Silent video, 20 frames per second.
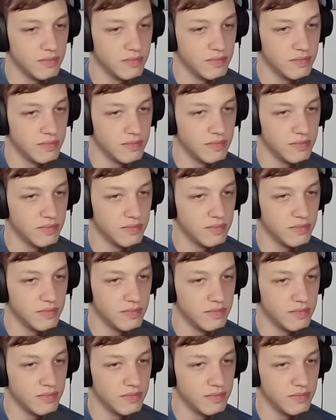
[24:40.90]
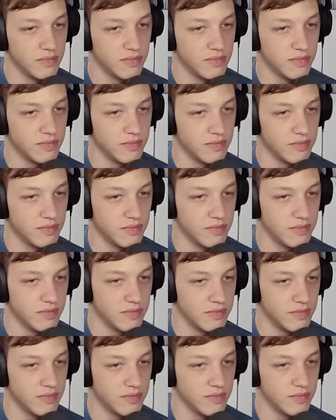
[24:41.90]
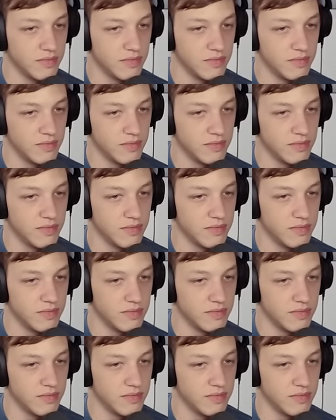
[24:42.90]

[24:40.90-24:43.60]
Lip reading: (not speaking)